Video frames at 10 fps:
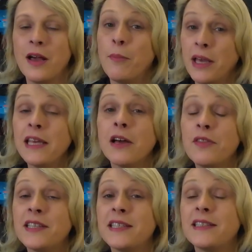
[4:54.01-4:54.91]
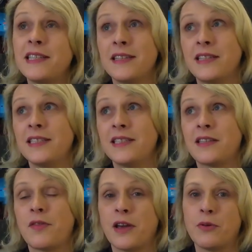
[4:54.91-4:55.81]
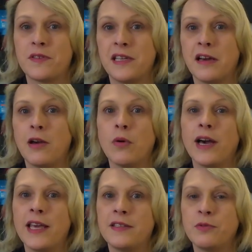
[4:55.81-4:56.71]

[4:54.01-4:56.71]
But you know this is the, this is the thing with DIY.